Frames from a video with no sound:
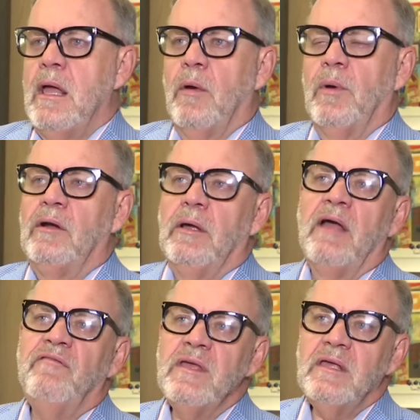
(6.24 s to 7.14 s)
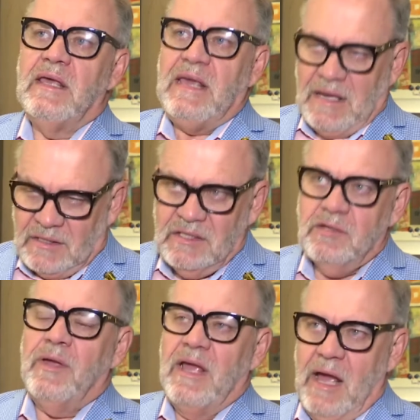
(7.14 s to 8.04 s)
Well, I think yes,
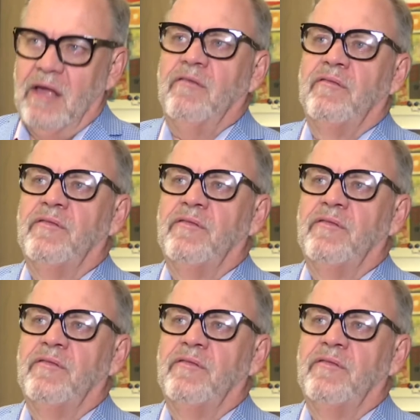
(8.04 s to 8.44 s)
we have.